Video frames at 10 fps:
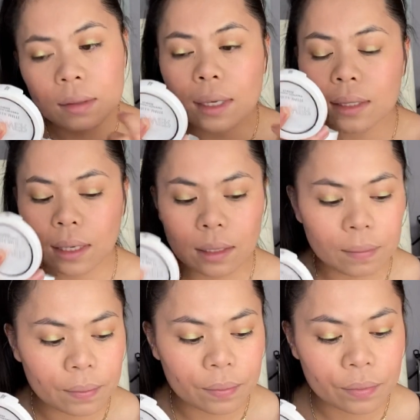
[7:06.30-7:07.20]
That's it.
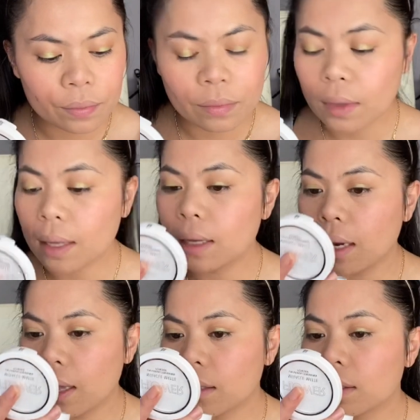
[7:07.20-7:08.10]
Nothing
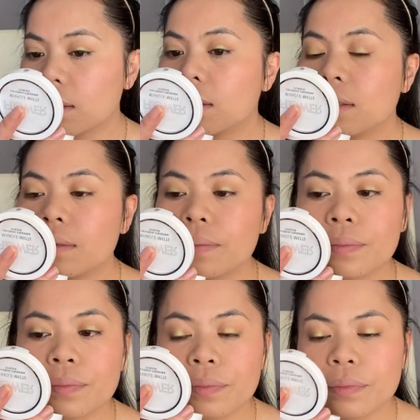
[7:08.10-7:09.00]
else.
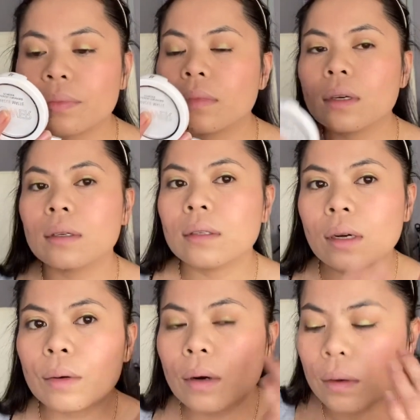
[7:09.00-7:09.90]

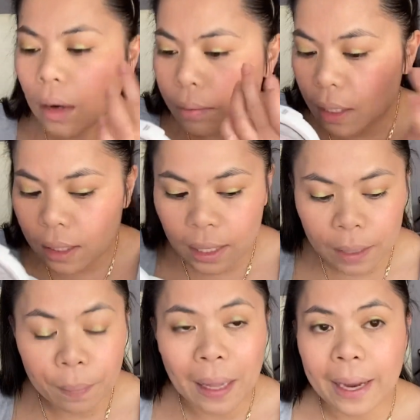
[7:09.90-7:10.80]
So I'm just
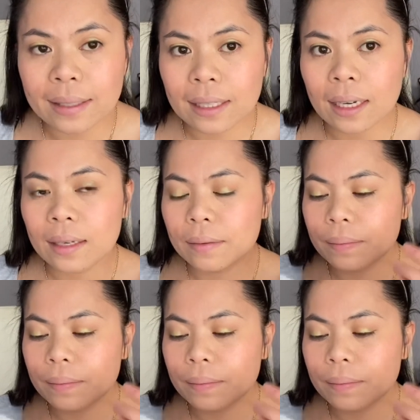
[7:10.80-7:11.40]
gonna blend it.